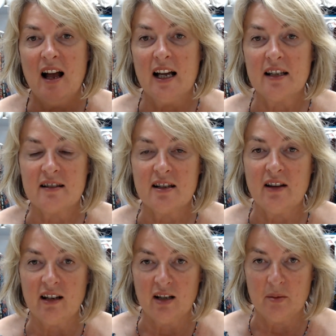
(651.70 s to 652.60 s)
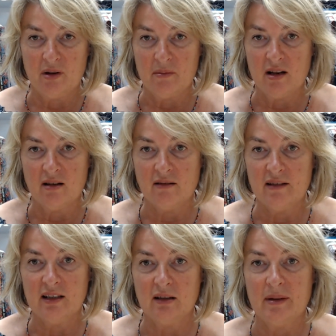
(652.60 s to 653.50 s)
so that kind of broke my heart
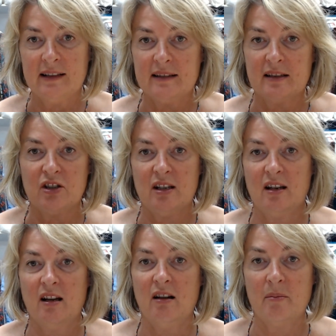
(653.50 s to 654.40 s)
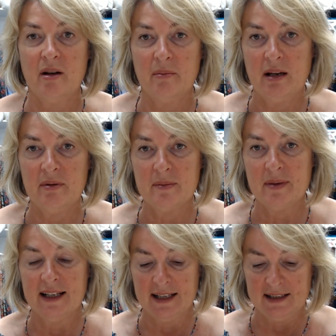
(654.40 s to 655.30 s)
a little bit, that she'd cut up her baby's
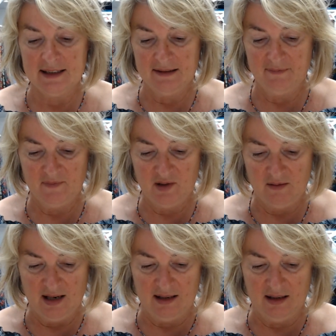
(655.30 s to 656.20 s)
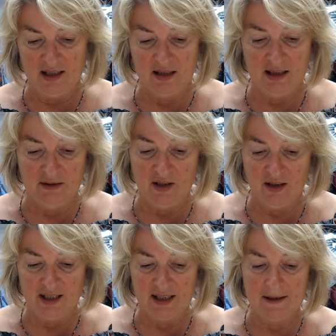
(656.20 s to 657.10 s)
blanket and they didn't even
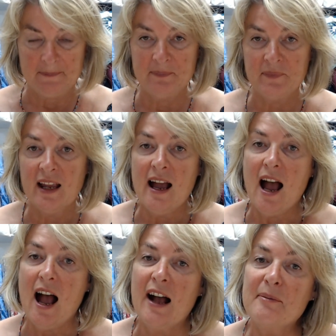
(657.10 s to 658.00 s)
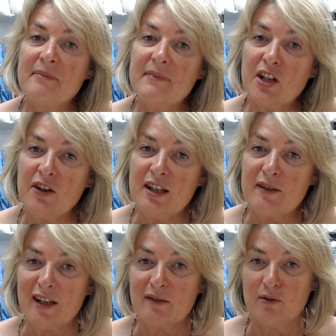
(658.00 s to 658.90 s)
like it. Tony's
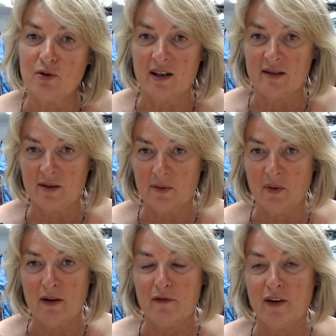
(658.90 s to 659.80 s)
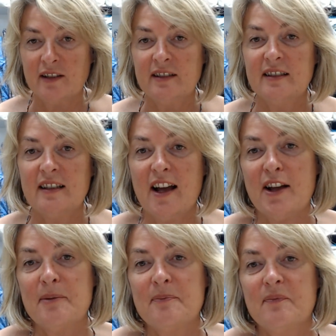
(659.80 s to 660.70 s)
festival trousers were quite fun.
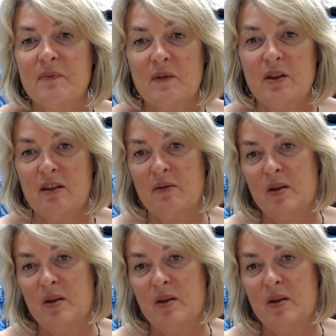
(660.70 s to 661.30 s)
They were the